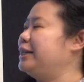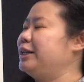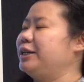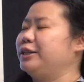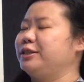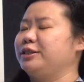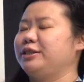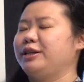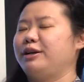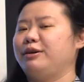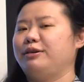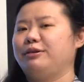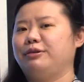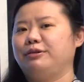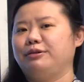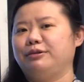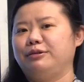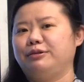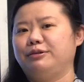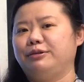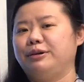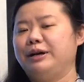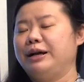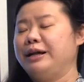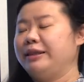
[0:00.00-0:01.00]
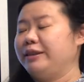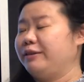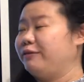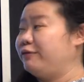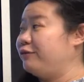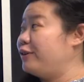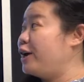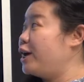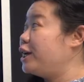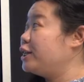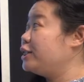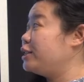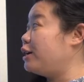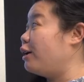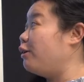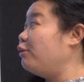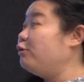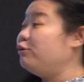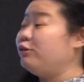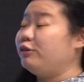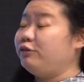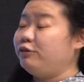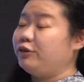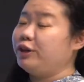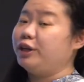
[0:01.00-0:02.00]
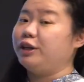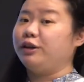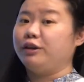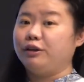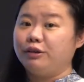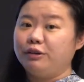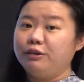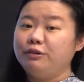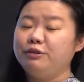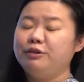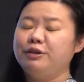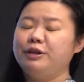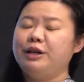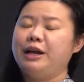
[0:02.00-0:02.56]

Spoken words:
So the first overview